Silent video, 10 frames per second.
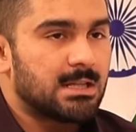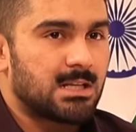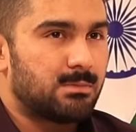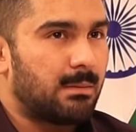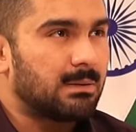
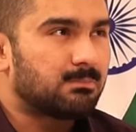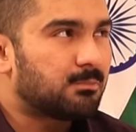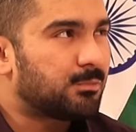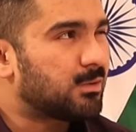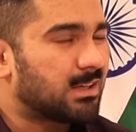that's maybe
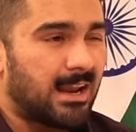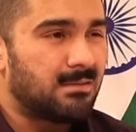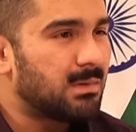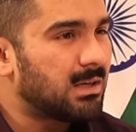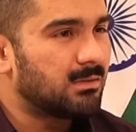
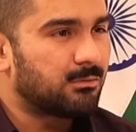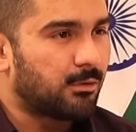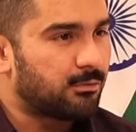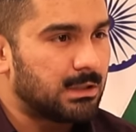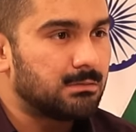10 million,
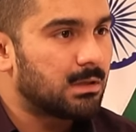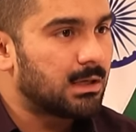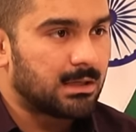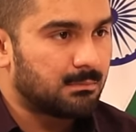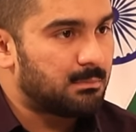15
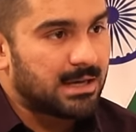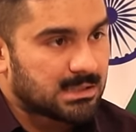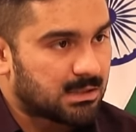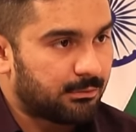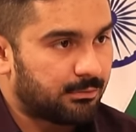million at
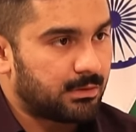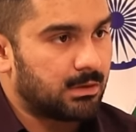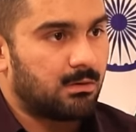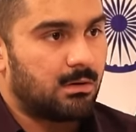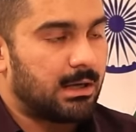best, if,
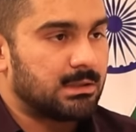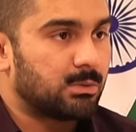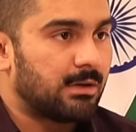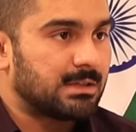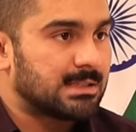you know, I
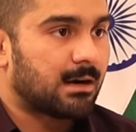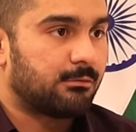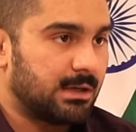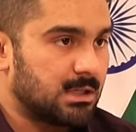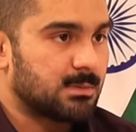don't have
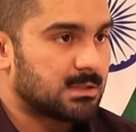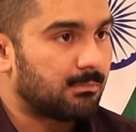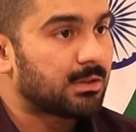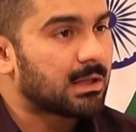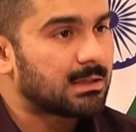exact figures, but
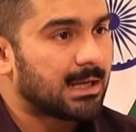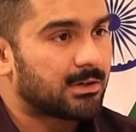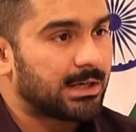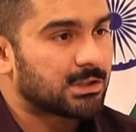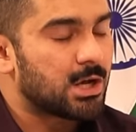something in
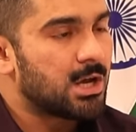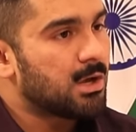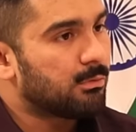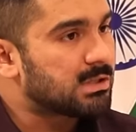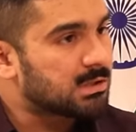that range.
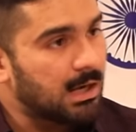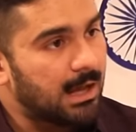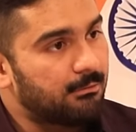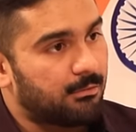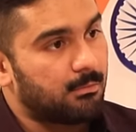We still
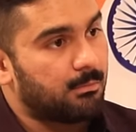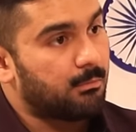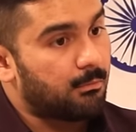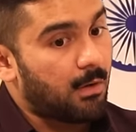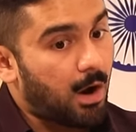have
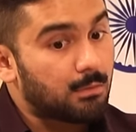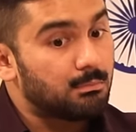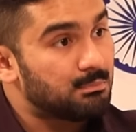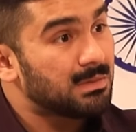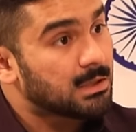our
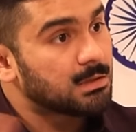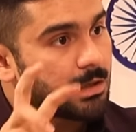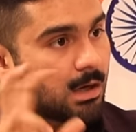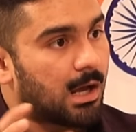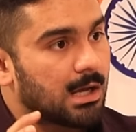middle
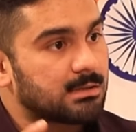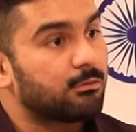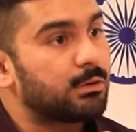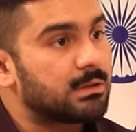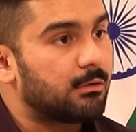class,
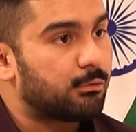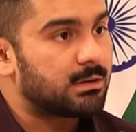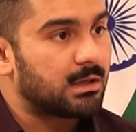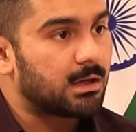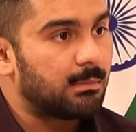if we
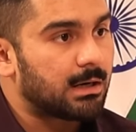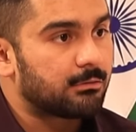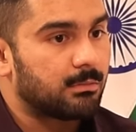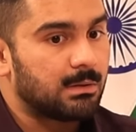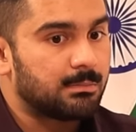think about
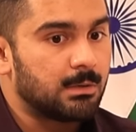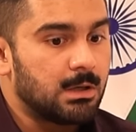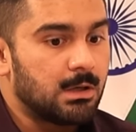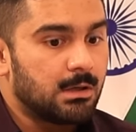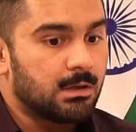it from a
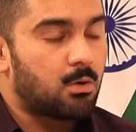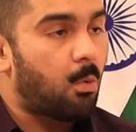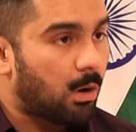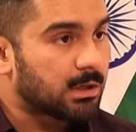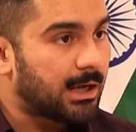
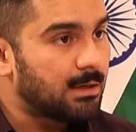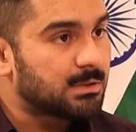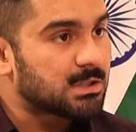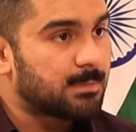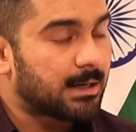quartile
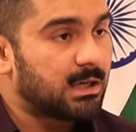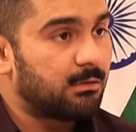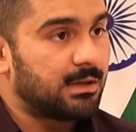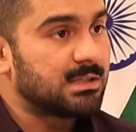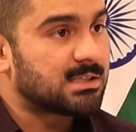
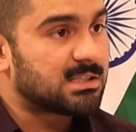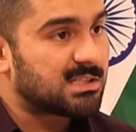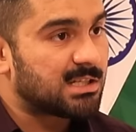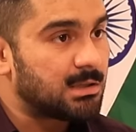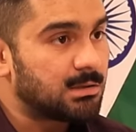perspective, is
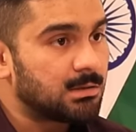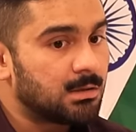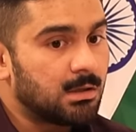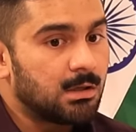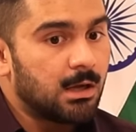still